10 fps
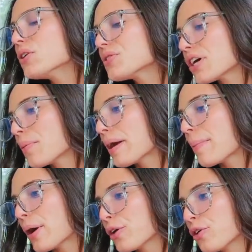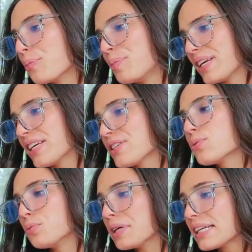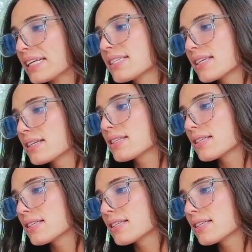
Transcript: you tell me about your biggest weaknesses?